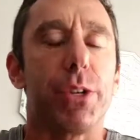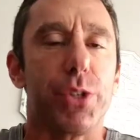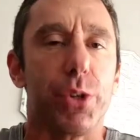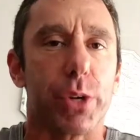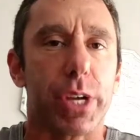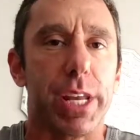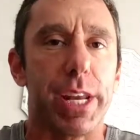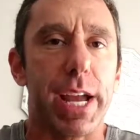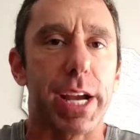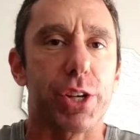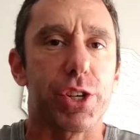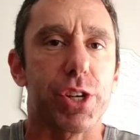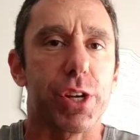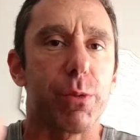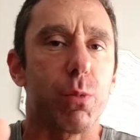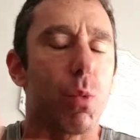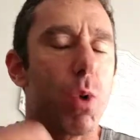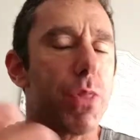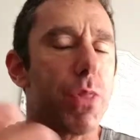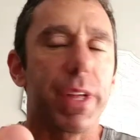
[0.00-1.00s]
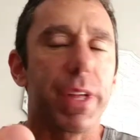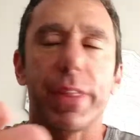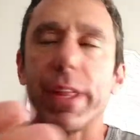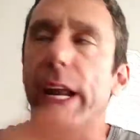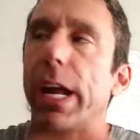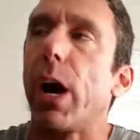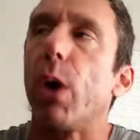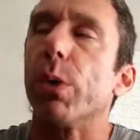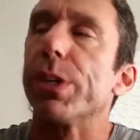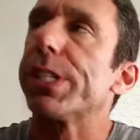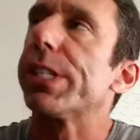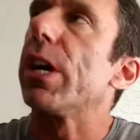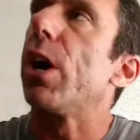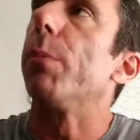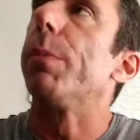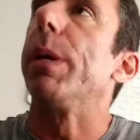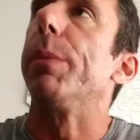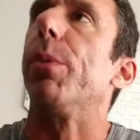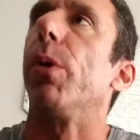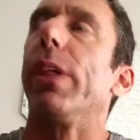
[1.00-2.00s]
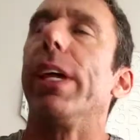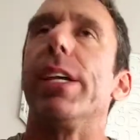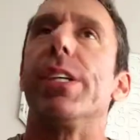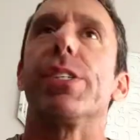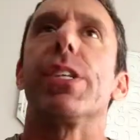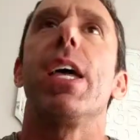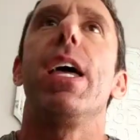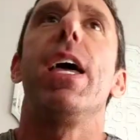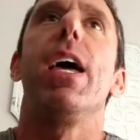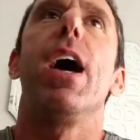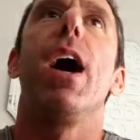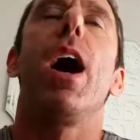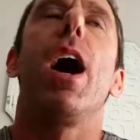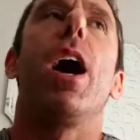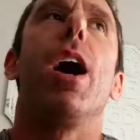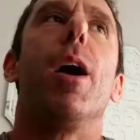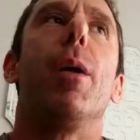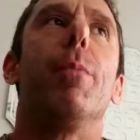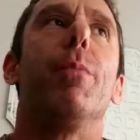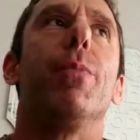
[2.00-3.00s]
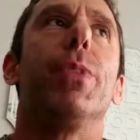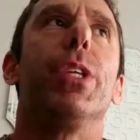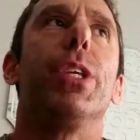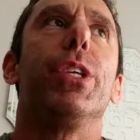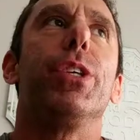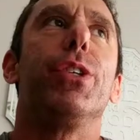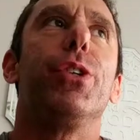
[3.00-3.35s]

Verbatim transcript: muscle connection one thing that i always tell people is um,